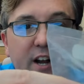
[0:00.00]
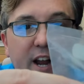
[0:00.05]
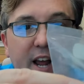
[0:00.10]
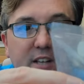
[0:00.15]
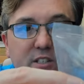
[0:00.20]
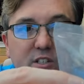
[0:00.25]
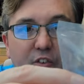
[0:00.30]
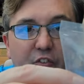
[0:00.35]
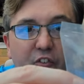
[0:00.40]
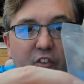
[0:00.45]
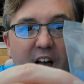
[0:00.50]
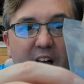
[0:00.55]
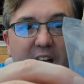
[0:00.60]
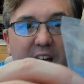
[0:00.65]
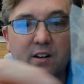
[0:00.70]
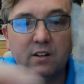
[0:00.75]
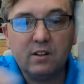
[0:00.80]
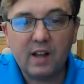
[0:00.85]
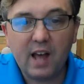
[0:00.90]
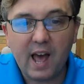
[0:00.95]
It has a
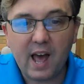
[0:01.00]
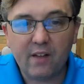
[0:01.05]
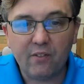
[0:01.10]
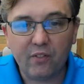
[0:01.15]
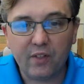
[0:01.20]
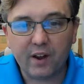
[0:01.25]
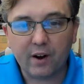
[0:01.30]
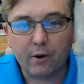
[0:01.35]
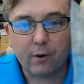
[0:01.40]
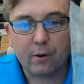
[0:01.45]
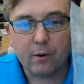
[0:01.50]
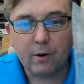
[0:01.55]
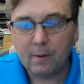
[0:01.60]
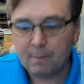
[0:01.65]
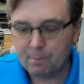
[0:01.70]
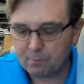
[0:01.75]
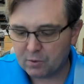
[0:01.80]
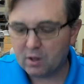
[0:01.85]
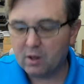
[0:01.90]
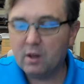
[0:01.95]
flattened end there,
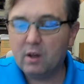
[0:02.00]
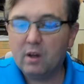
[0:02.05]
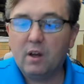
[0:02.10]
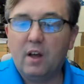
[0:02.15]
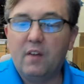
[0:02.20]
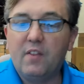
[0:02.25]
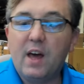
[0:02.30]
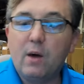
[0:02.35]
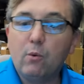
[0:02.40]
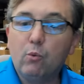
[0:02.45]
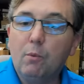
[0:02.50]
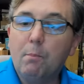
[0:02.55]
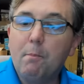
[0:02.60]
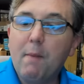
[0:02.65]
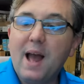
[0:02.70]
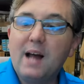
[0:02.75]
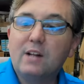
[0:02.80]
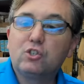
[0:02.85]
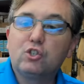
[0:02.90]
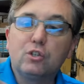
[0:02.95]
and that will
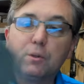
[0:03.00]
match the